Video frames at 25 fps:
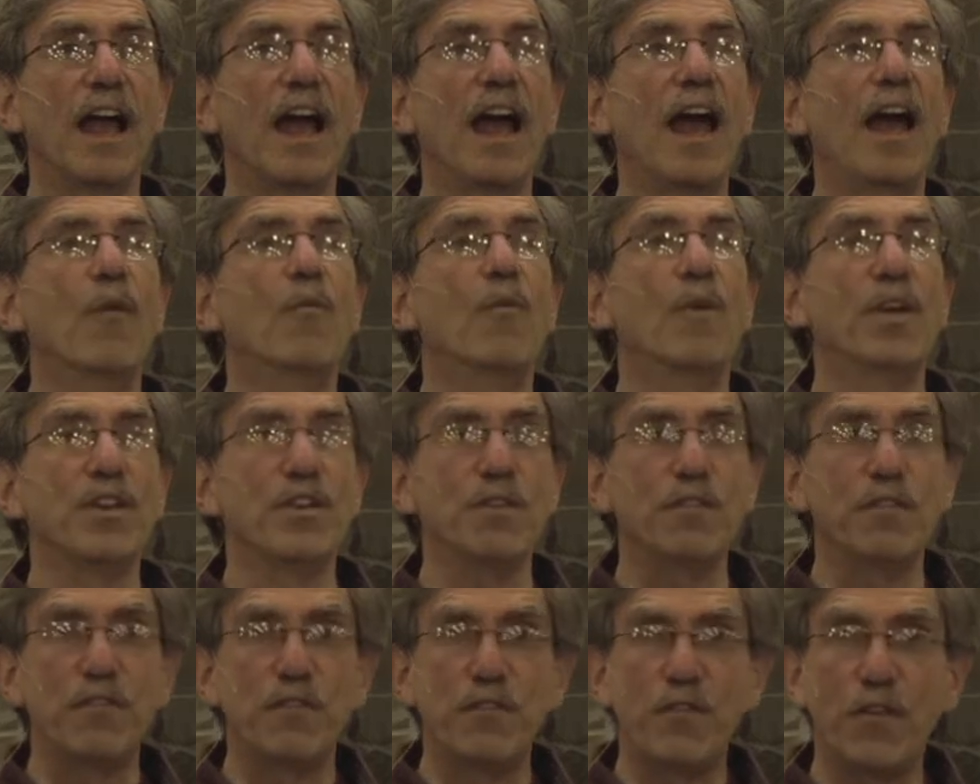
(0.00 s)
When you've
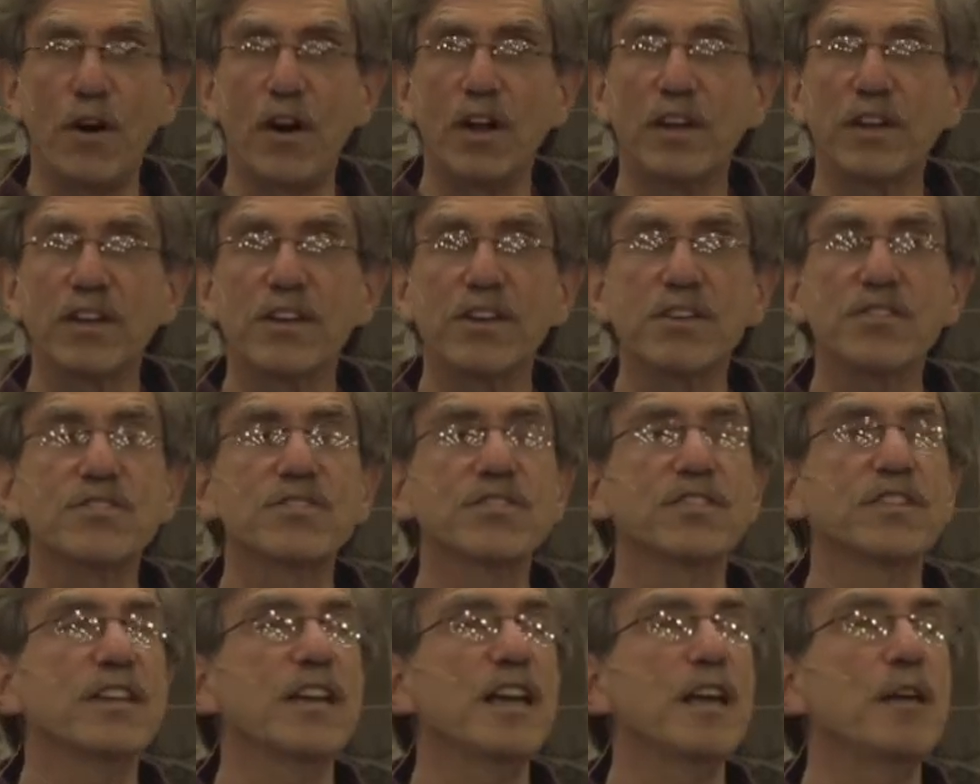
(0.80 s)
fallen
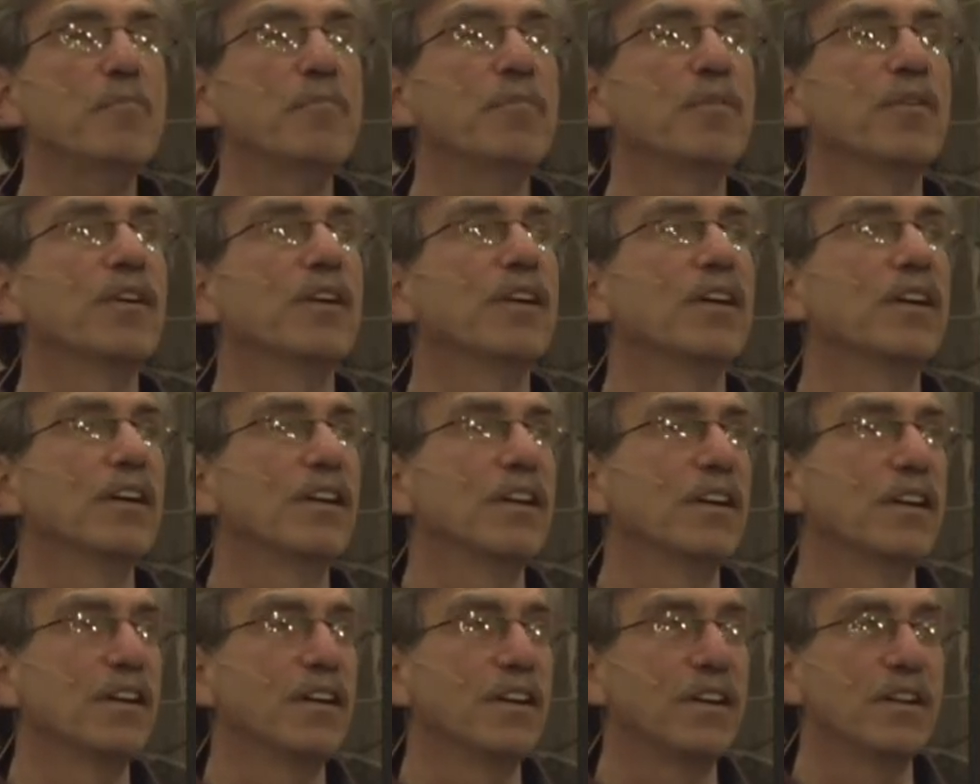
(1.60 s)
asleep,
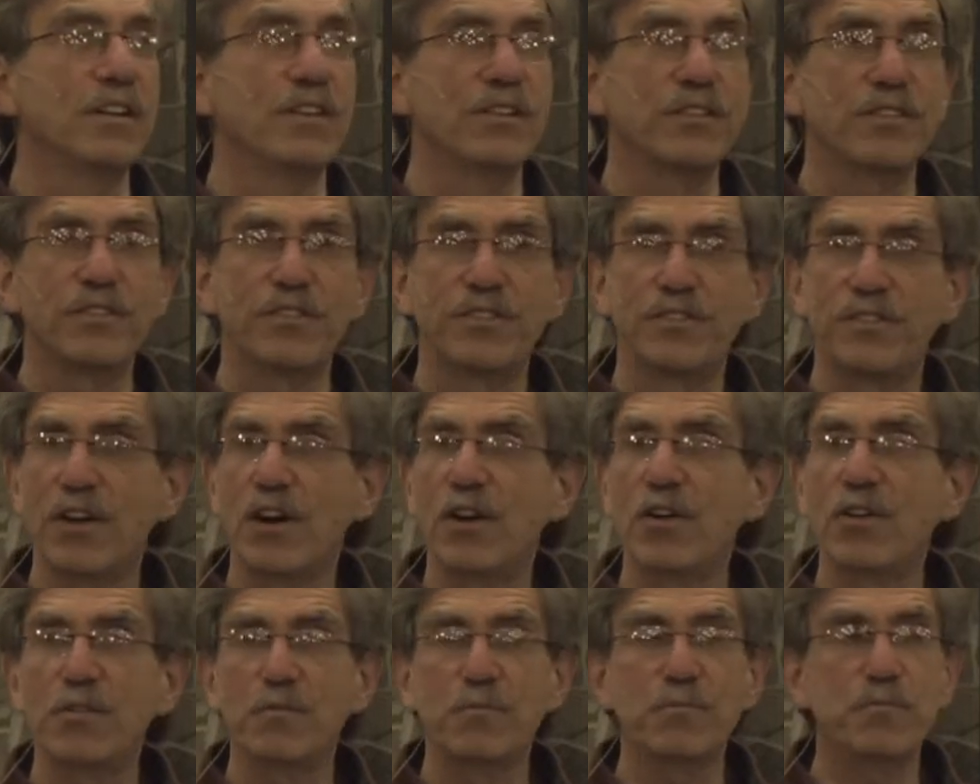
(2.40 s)

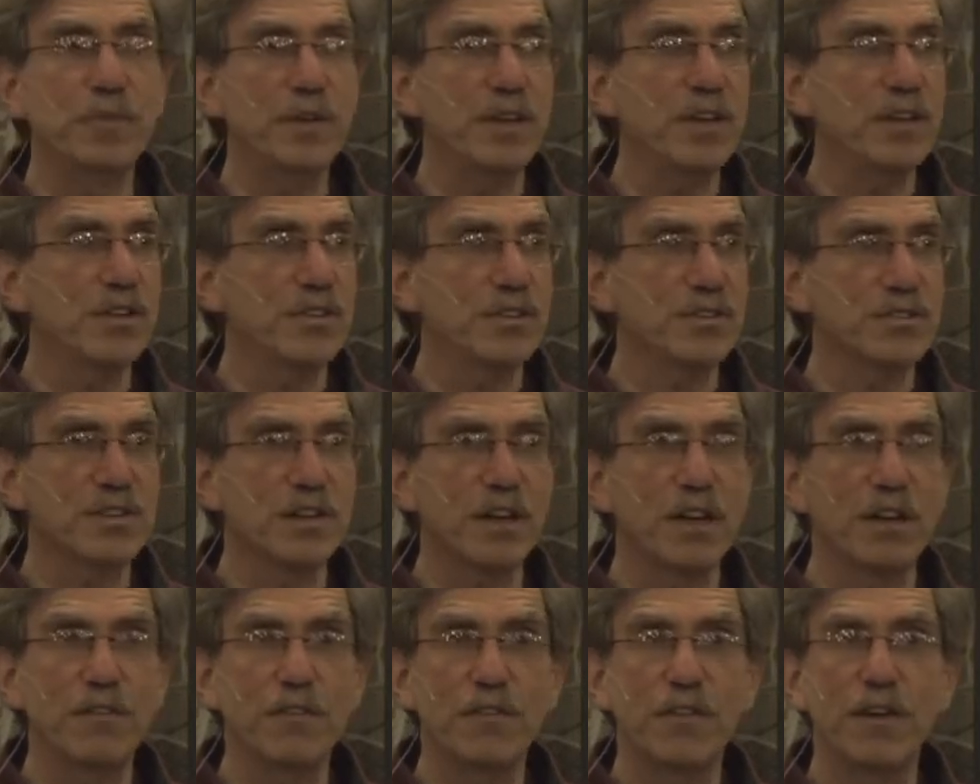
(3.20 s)
don't beat
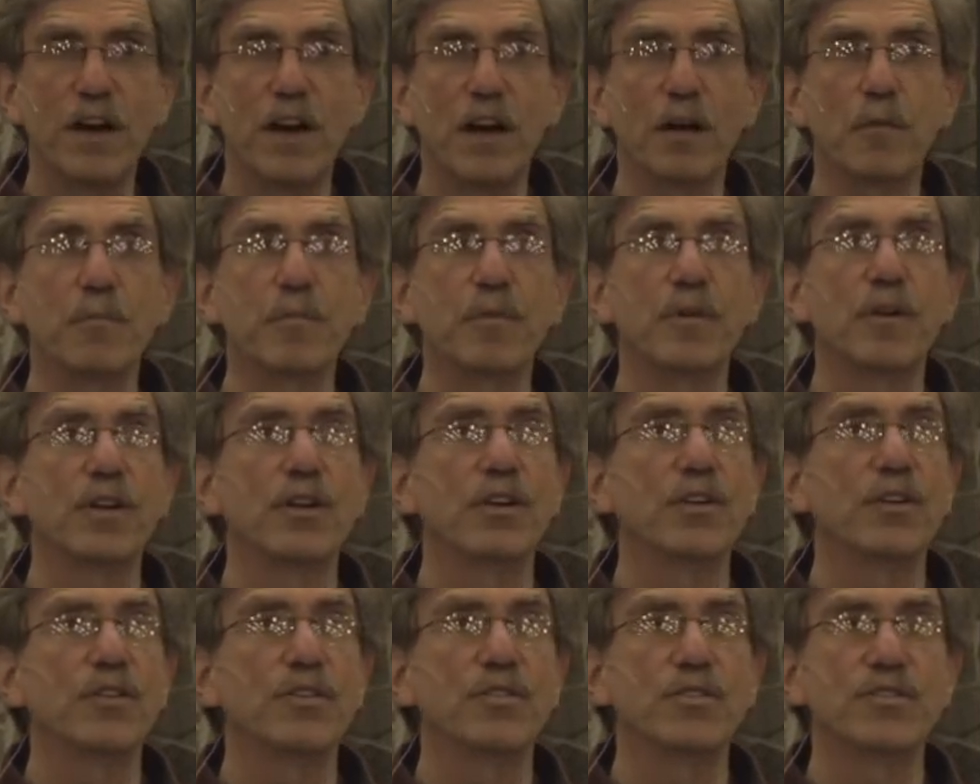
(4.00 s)
yourself up.
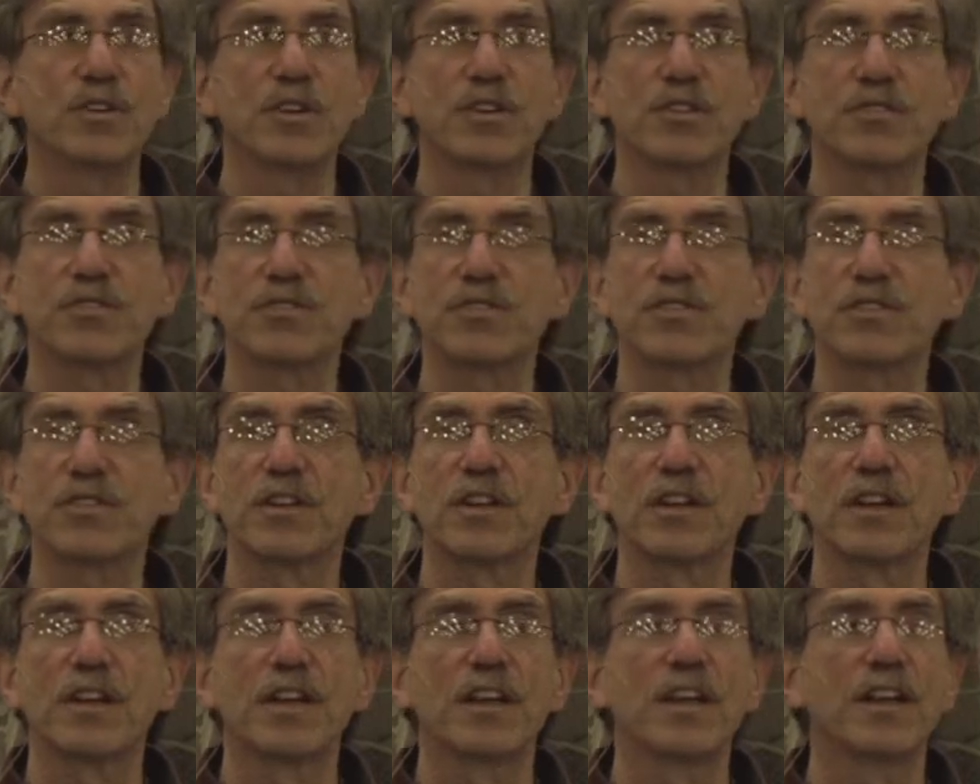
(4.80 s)
You just
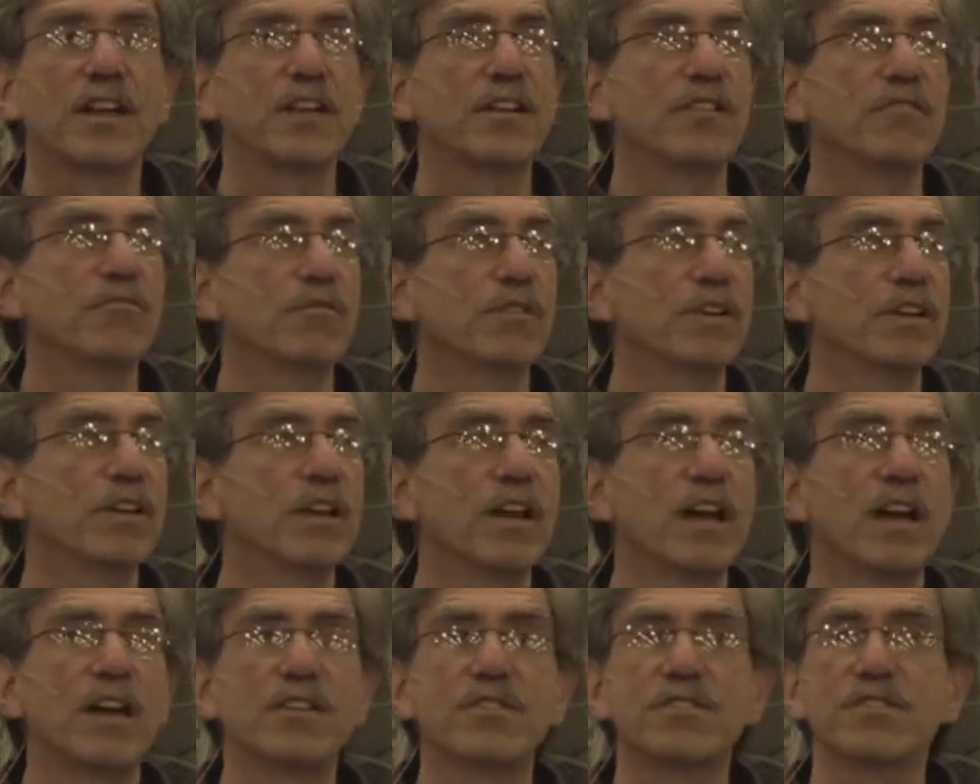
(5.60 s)

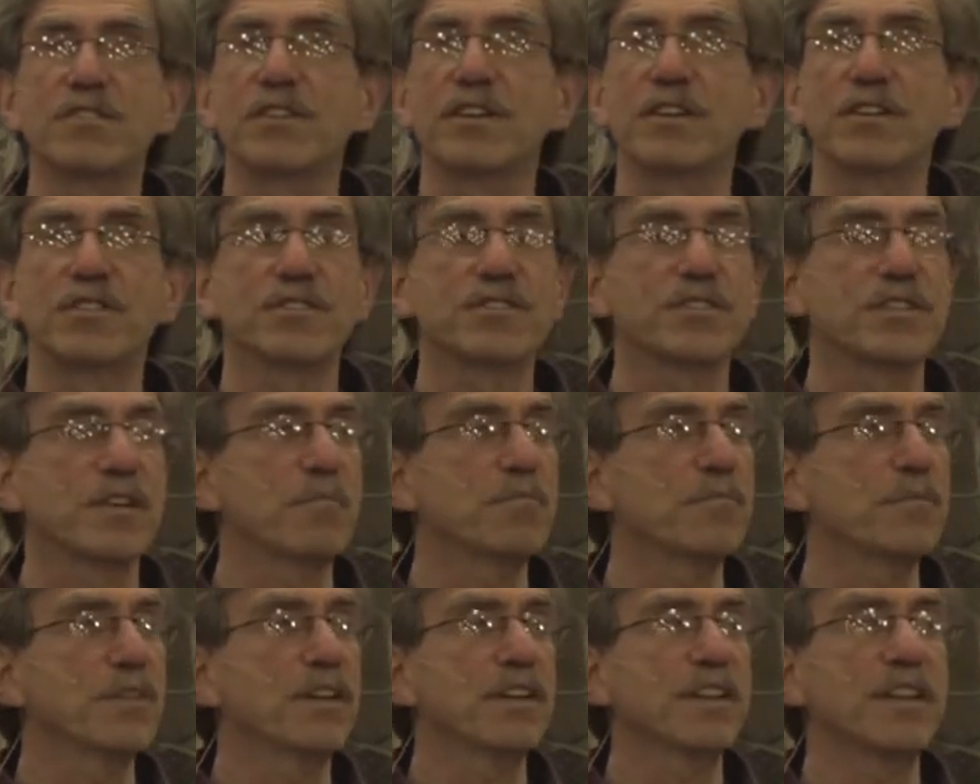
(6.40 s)
realize it's
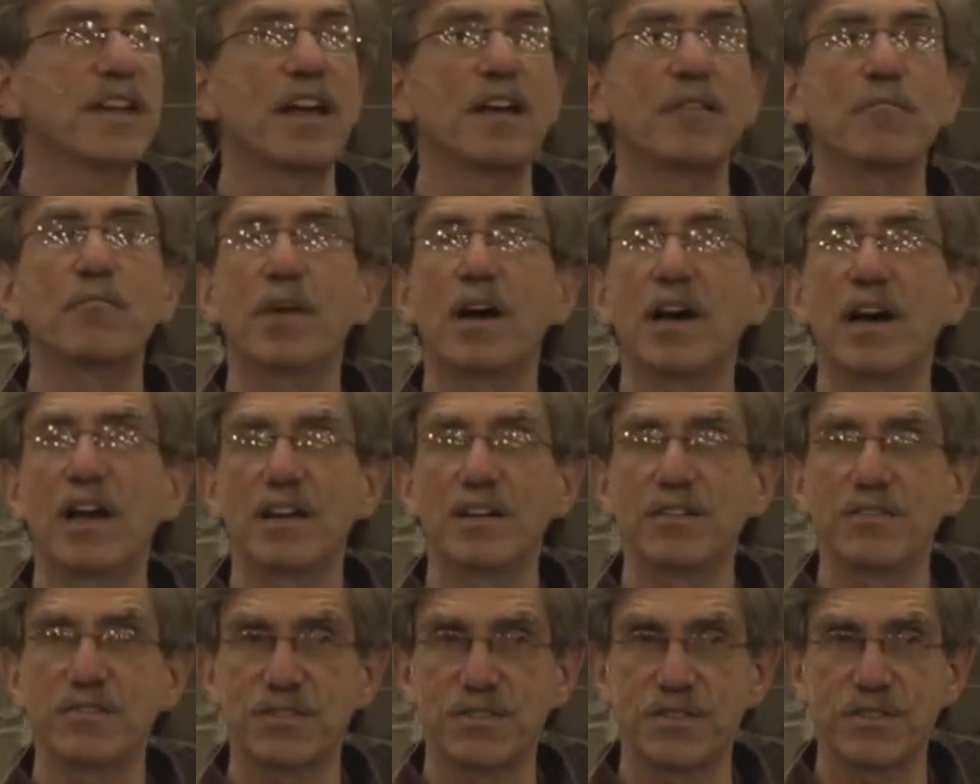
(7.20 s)
something that
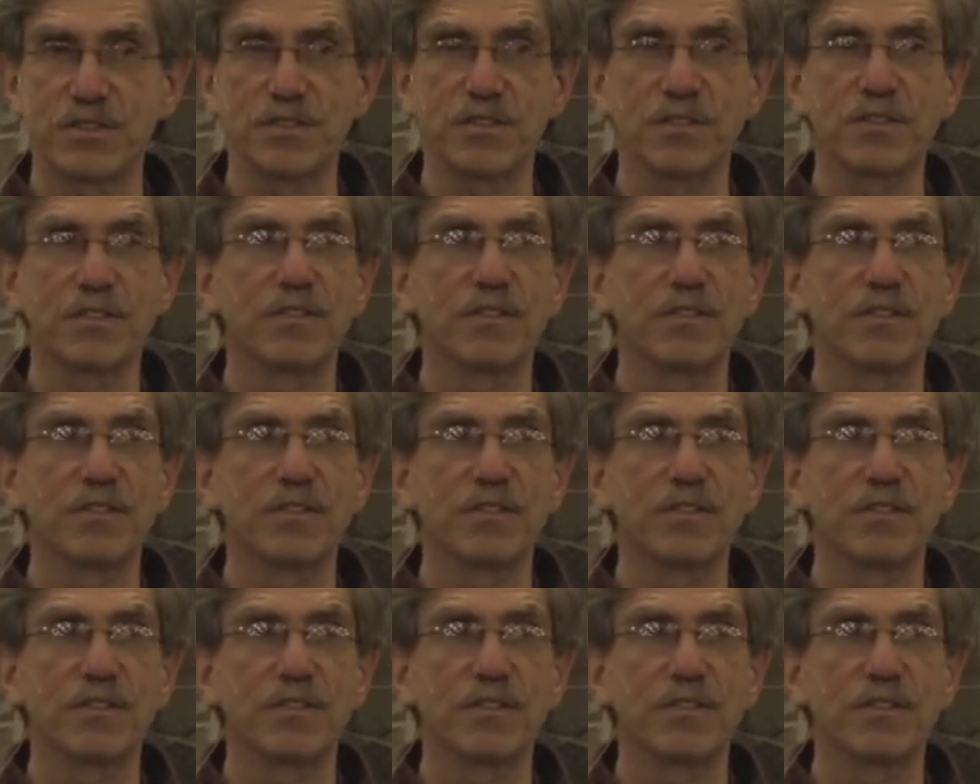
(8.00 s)
minds do.